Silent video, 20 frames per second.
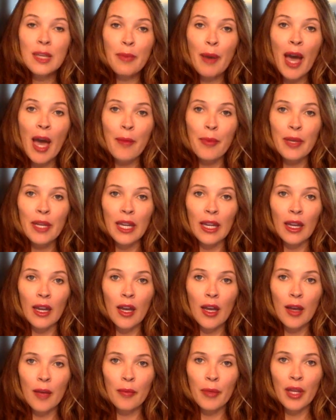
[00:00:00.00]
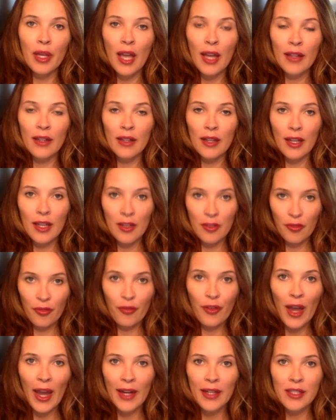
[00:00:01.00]
keep happening. In
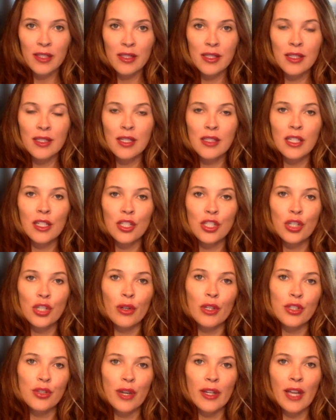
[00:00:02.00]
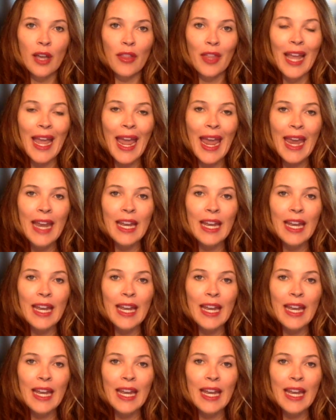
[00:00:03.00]
fact, statistics show us right now that